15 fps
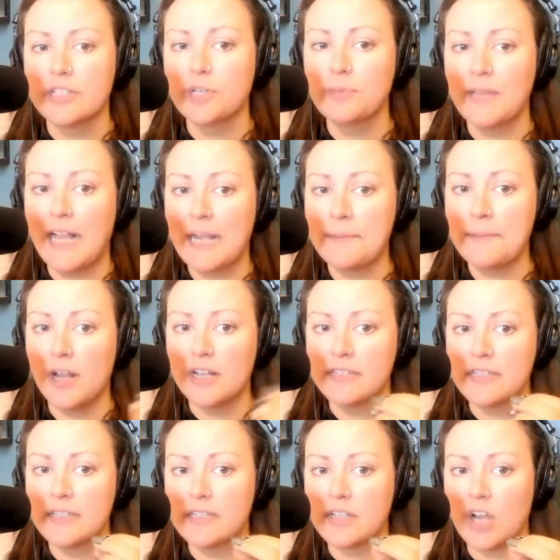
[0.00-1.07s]
So, black
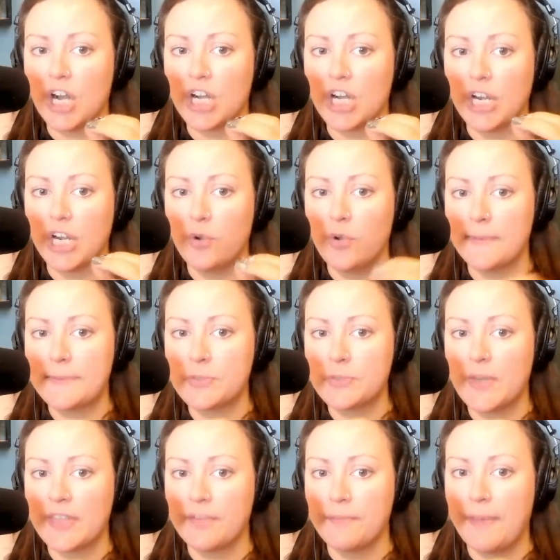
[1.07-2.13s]
boxes are equipped
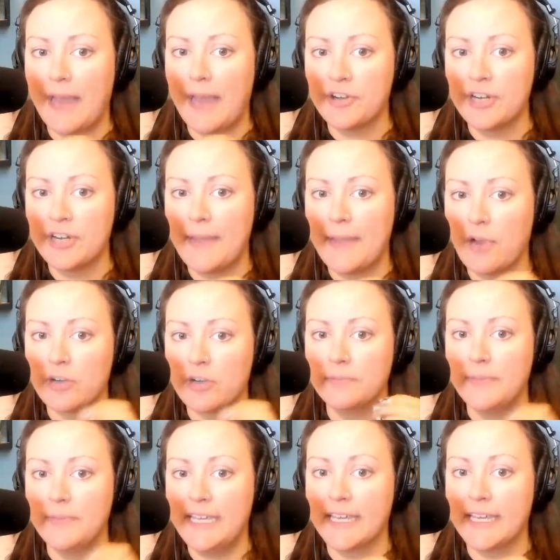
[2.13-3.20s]
with battery
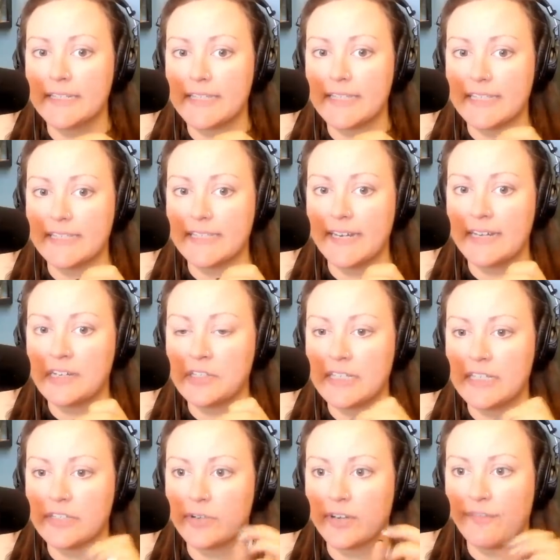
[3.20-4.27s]
powered beacons that send out
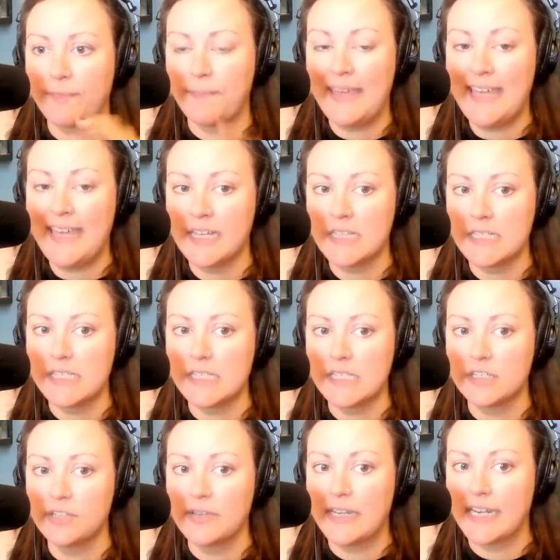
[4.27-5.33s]
these sort of pings
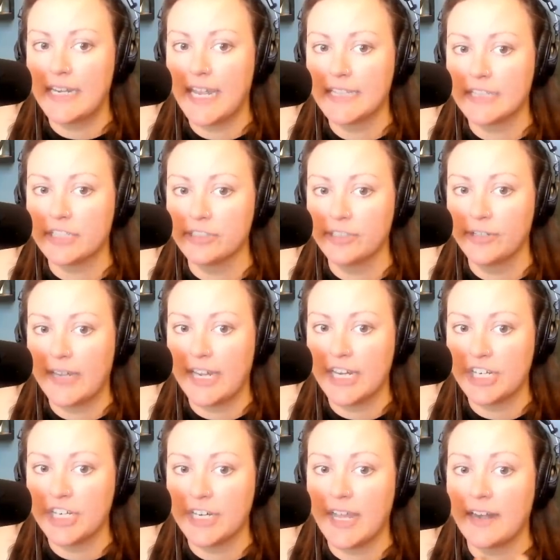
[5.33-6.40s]
to indicate their
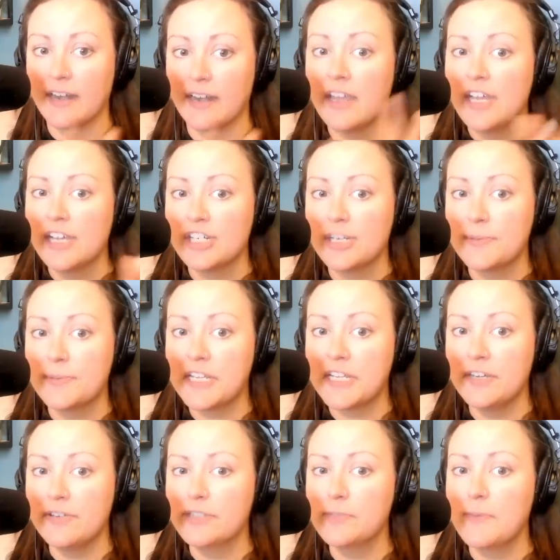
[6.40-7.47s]
location. And ships
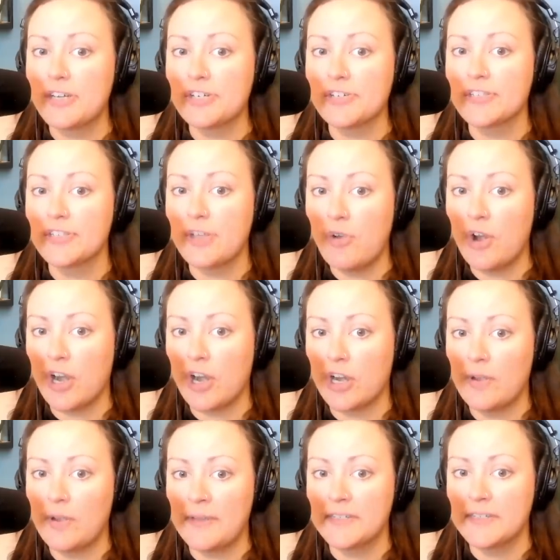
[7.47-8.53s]
can use special sonar
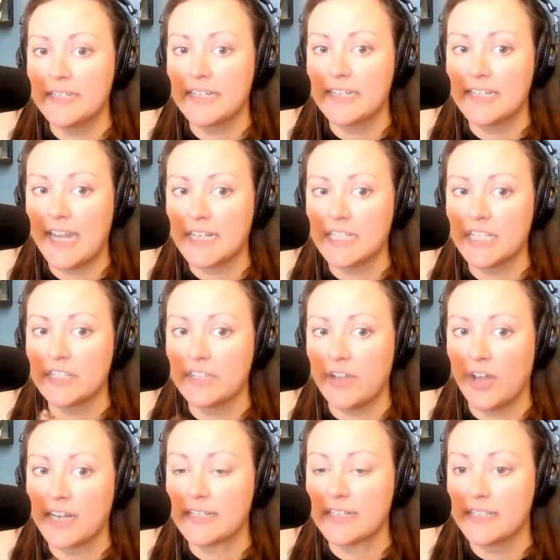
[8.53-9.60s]
equipment to detect the
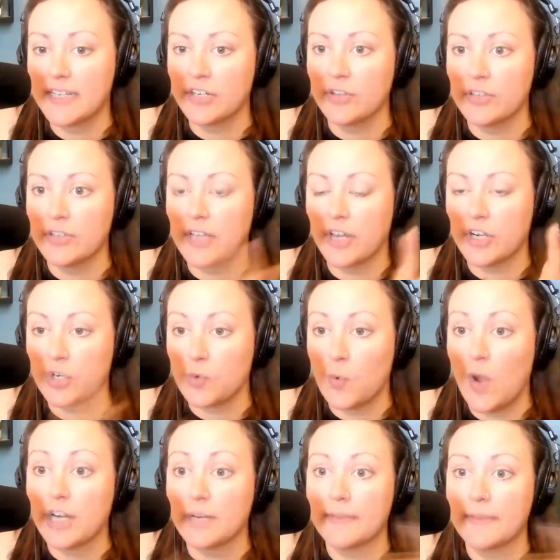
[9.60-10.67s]
sonic signals
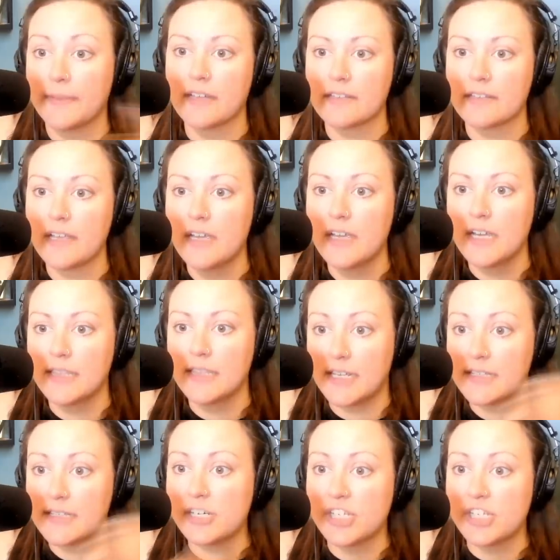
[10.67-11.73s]
underwater because
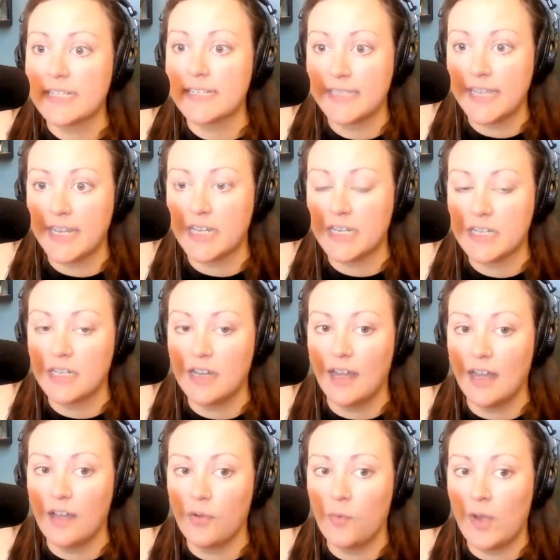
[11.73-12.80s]
they essentially sink
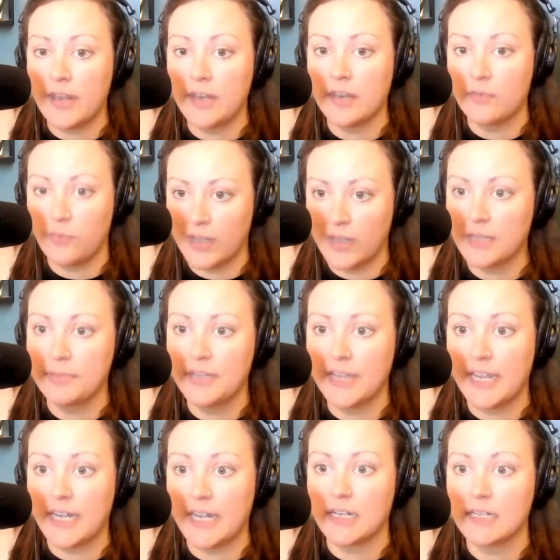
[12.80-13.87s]
uh, when, when the
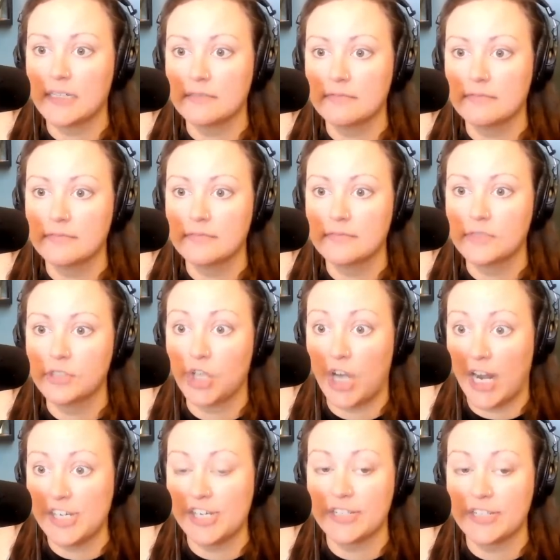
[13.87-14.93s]
plane
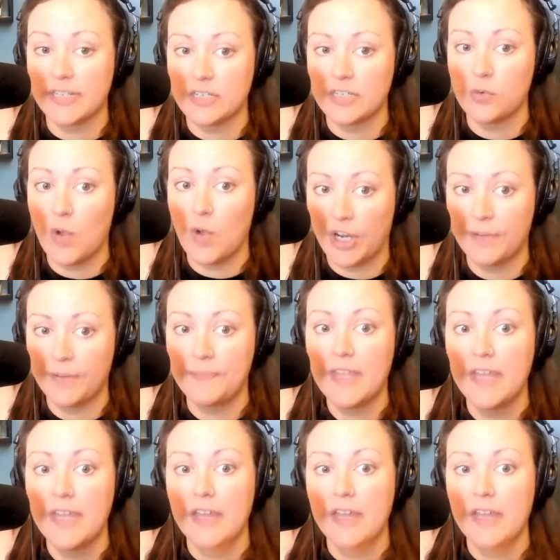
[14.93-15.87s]
crashes sure. into water.